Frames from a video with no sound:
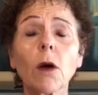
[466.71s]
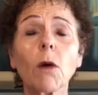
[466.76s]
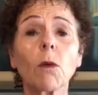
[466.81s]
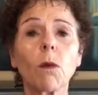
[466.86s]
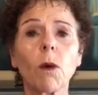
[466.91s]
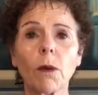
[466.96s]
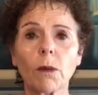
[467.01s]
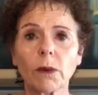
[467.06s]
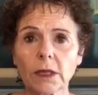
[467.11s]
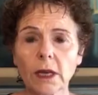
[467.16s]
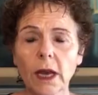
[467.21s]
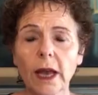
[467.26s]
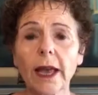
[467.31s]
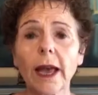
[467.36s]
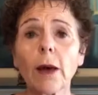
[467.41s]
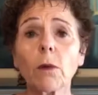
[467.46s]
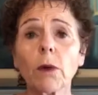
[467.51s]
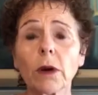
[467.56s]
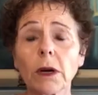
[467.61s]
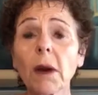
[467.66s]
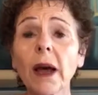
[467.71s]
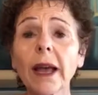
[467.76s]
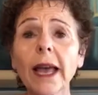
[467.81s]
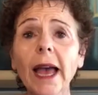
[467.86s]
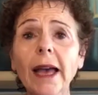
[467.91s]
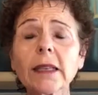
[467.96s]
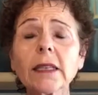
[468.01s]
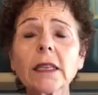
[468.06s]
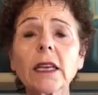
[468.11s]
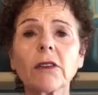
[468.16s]
What was I, what am I
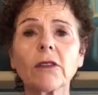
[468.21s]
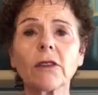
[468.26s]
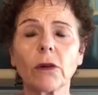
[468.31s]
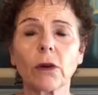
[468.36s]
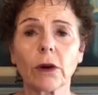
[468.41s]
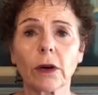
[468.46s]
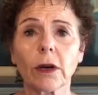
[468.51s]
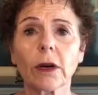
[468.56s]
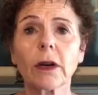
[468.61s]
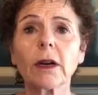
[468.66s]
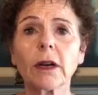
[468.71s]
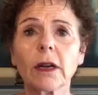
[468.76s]
asking for?